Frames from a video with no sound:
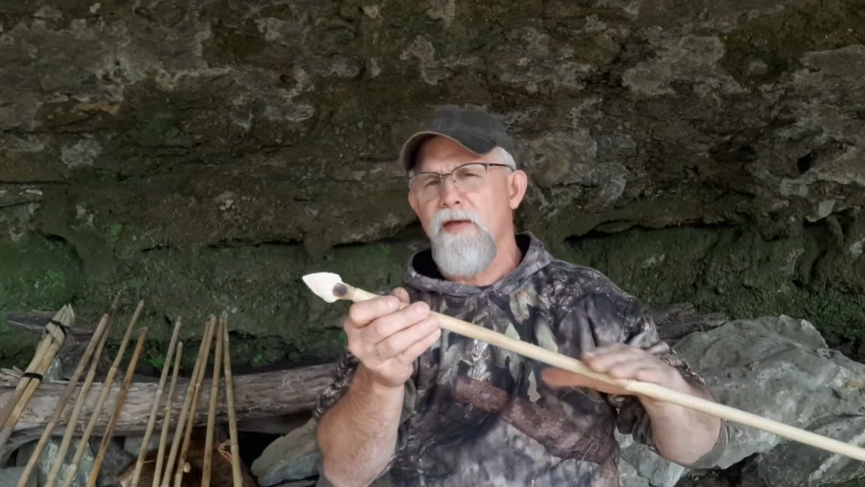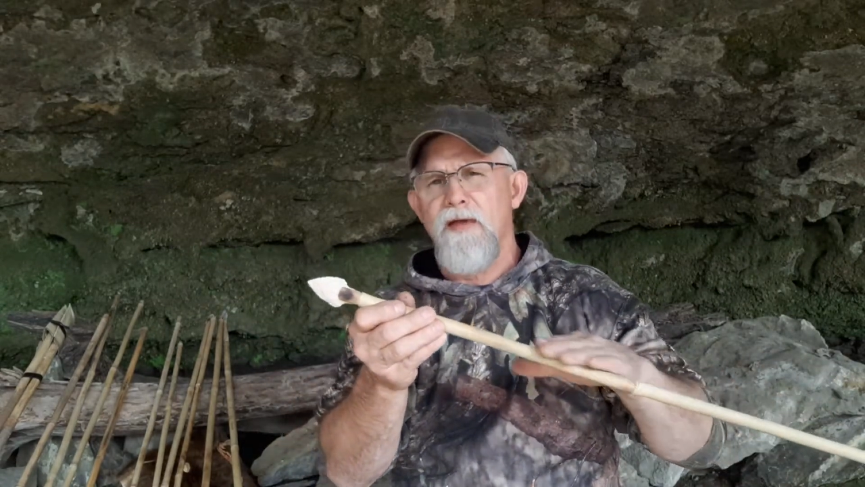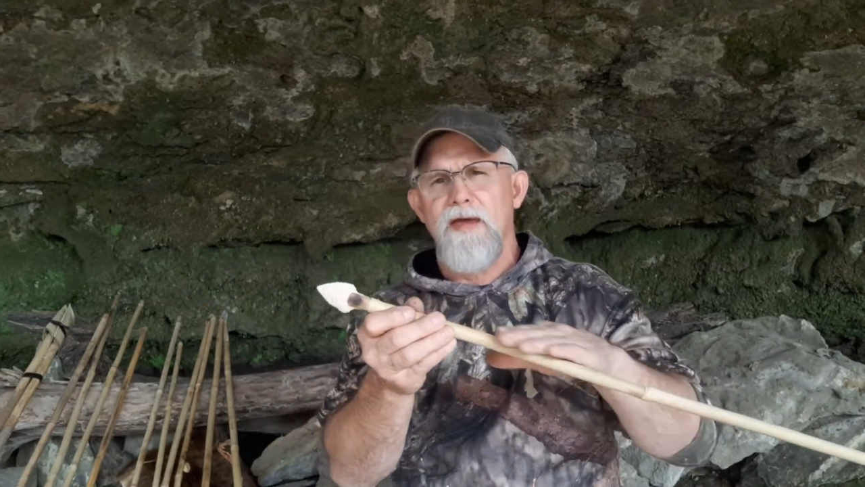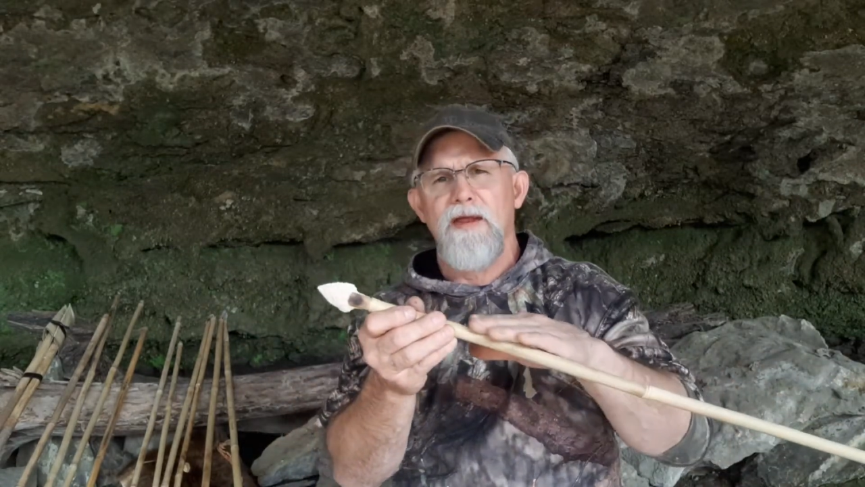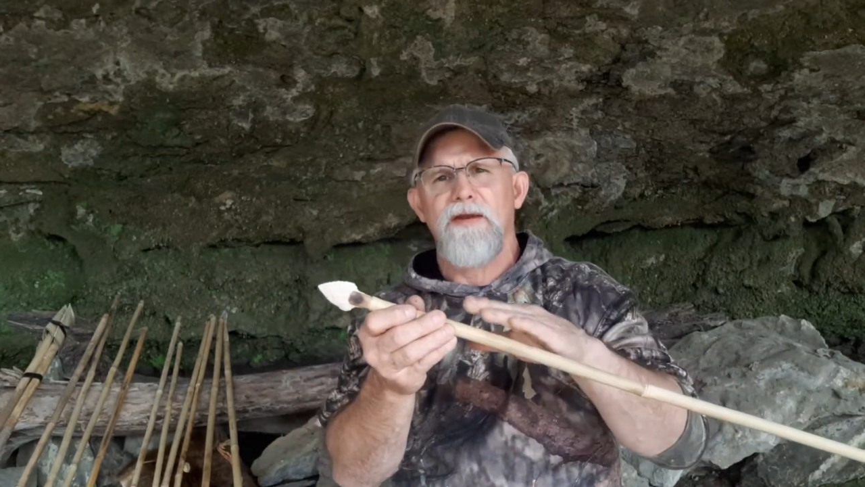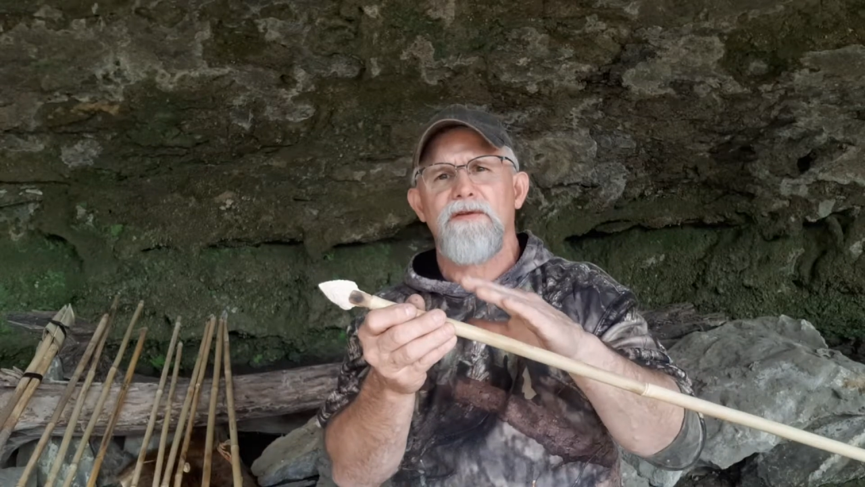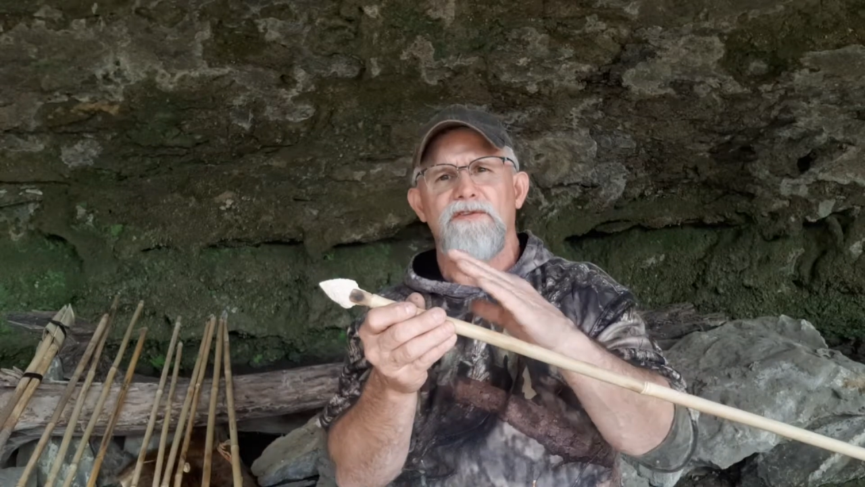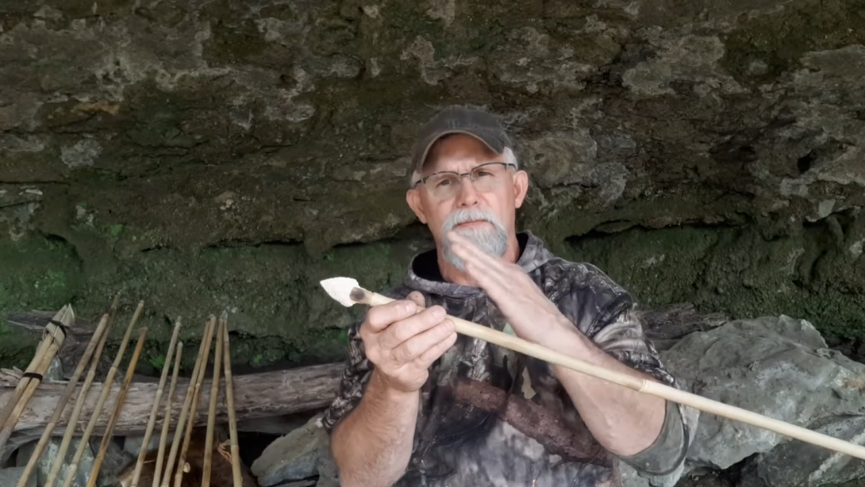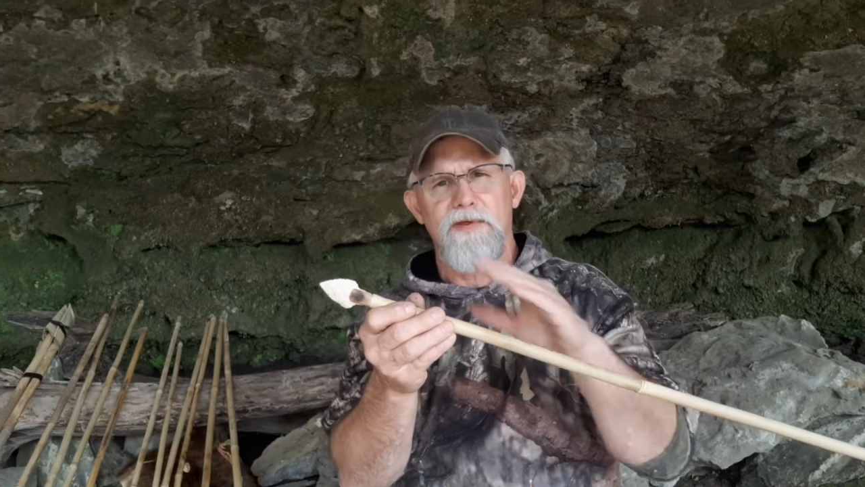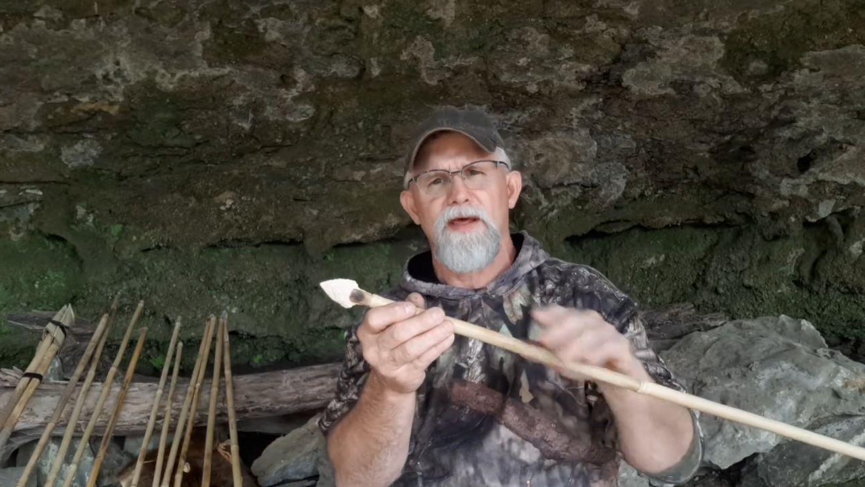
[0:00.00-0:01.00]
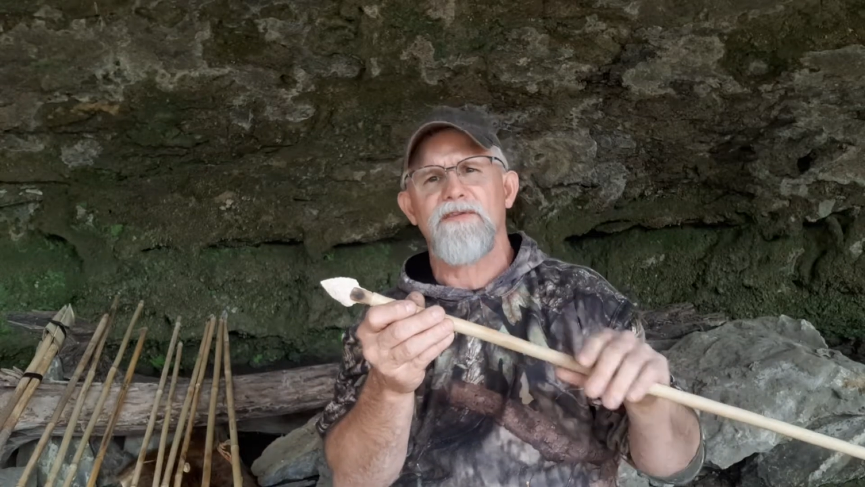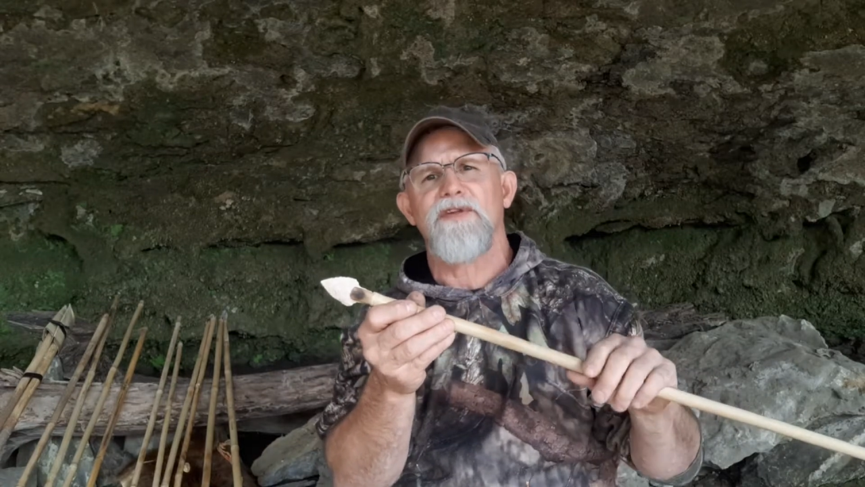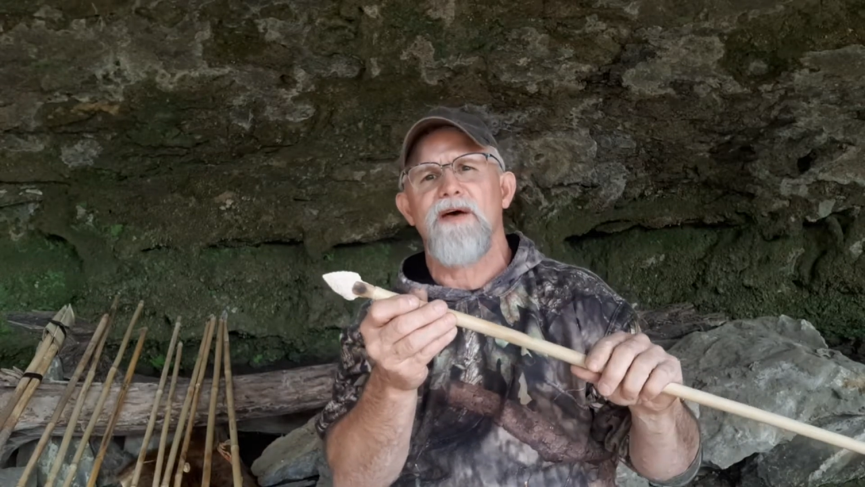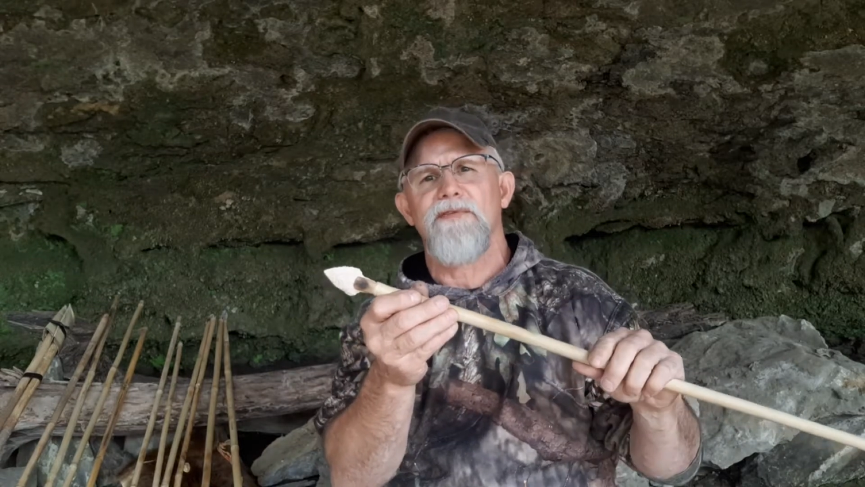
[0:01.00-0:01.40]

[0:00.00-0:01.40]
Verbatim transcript: And something else I've